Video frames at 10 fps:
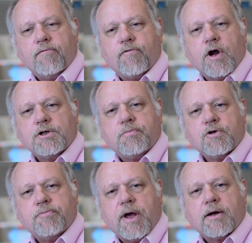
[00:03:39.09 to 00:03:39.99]
fresh
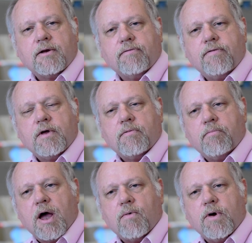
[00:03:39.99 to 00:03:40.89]
perspective
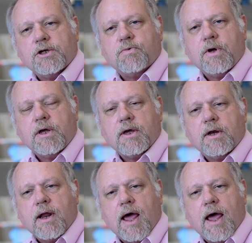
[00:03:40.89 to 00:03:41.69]
by which we can